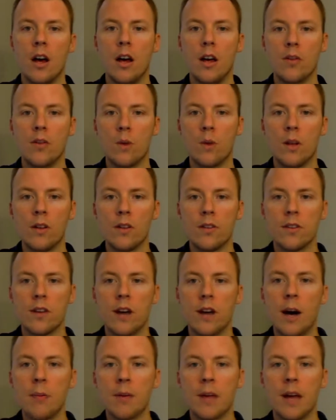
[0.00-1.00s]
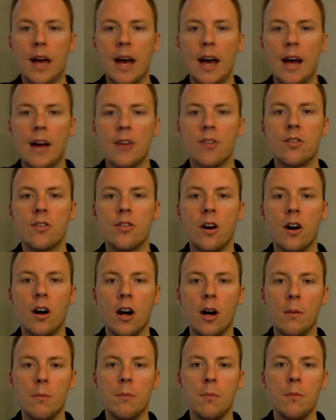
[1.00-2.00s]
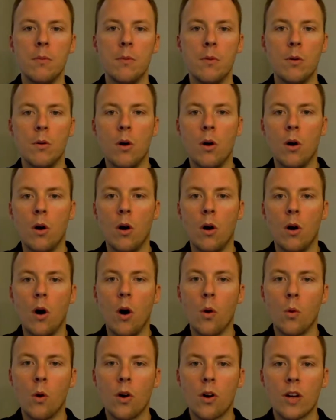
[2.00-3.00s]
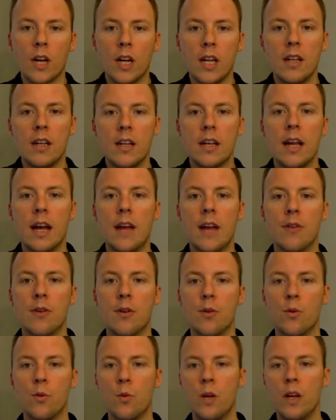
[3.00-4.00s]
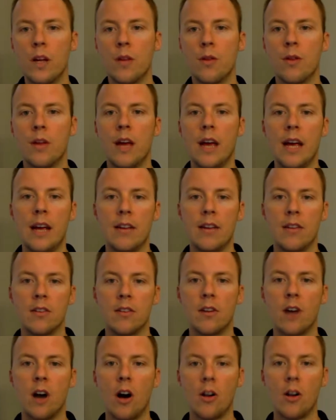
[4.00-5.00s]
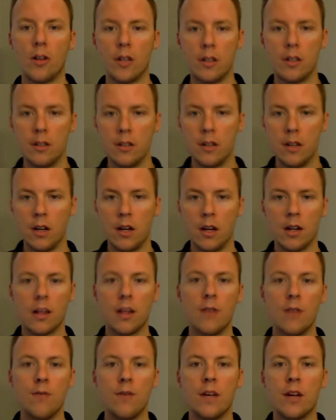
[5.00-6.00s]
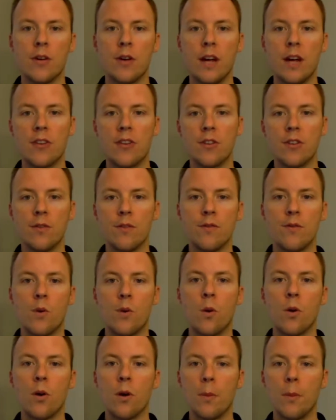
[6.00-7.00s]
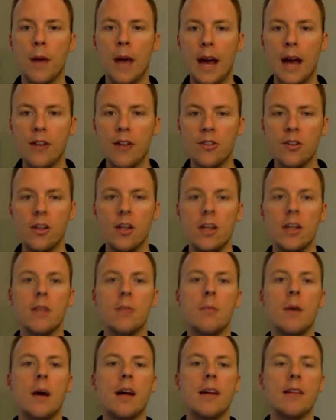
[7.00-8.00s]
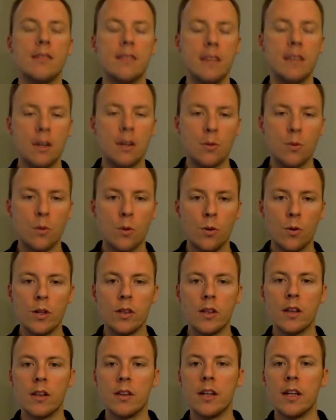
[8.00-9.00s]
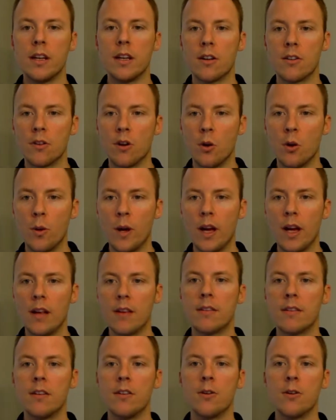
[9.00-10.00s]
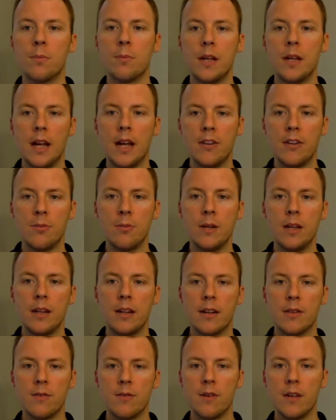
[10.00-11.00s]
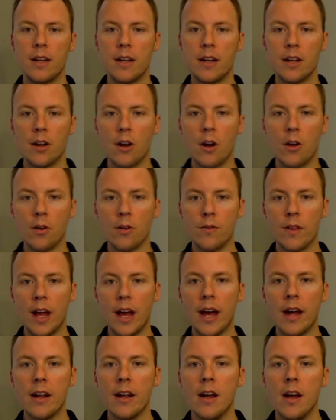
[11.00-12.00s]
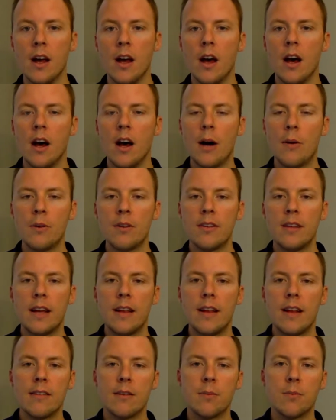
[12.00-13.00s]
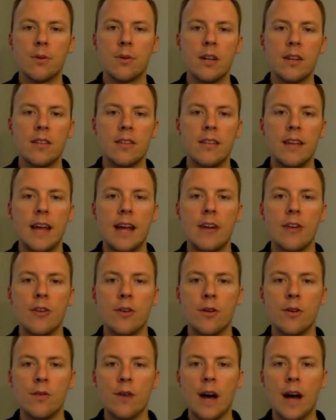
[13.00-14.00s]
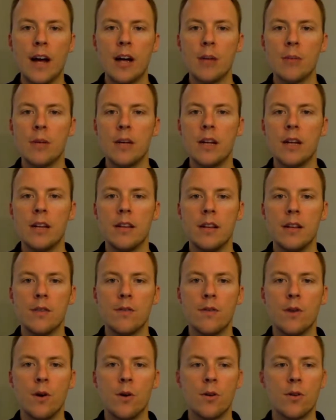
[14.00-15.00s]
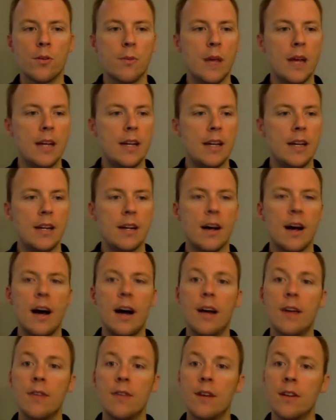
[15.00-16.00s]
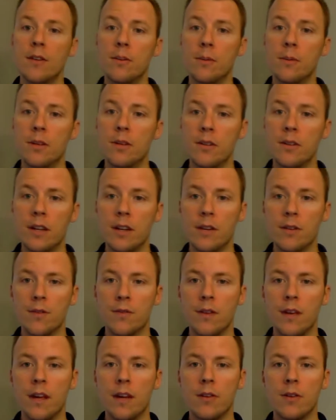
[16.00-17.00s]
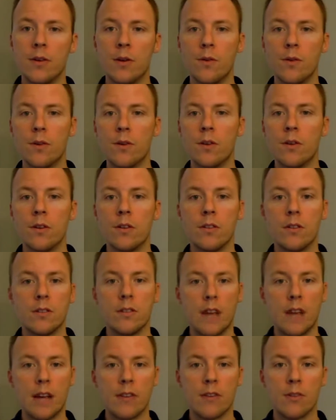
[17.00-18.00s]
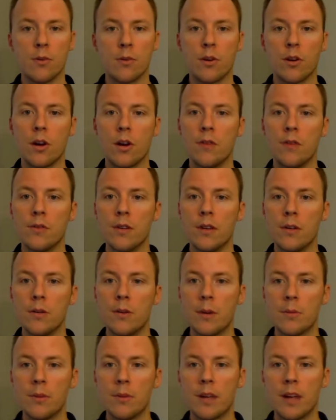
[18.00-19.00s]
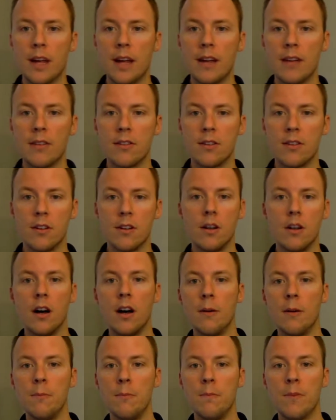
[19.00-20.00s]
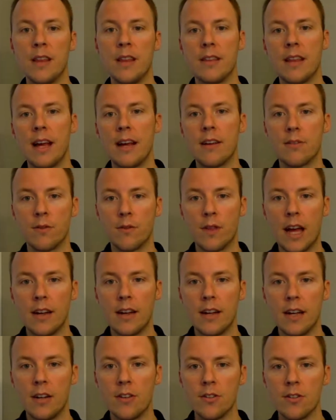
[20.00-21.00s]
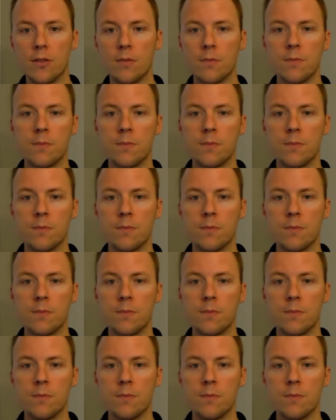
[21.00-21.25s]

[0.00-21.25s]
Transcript: as well as Opcache, all working together with a solid configuration for Apache and MySQL and the Linux OS and your PHP config and all of that. I would say that's a pretty standard environment, and then folks may need high availability or failover, disaster recovery, replication, and things of that nature.